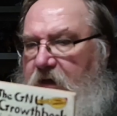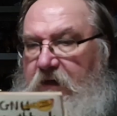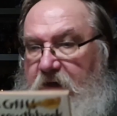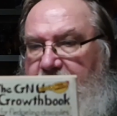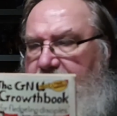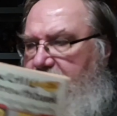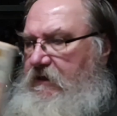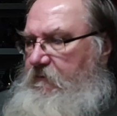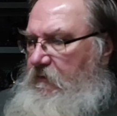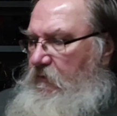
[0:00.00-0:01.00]
and it is a
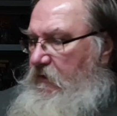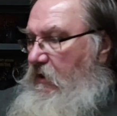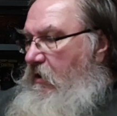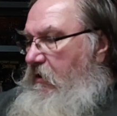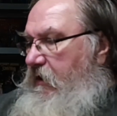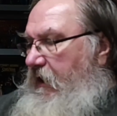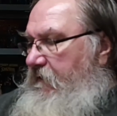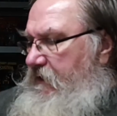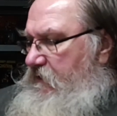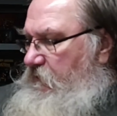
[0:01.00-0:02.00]
comic book. Okay, and
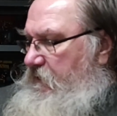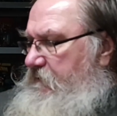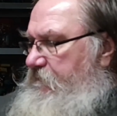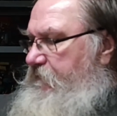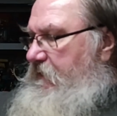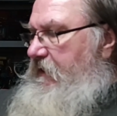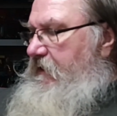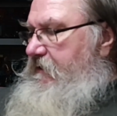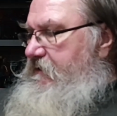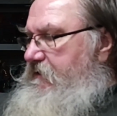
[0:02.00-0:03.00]
this one
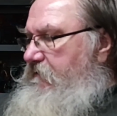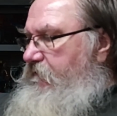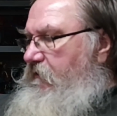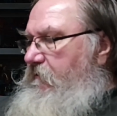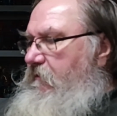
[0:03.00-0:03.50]
is from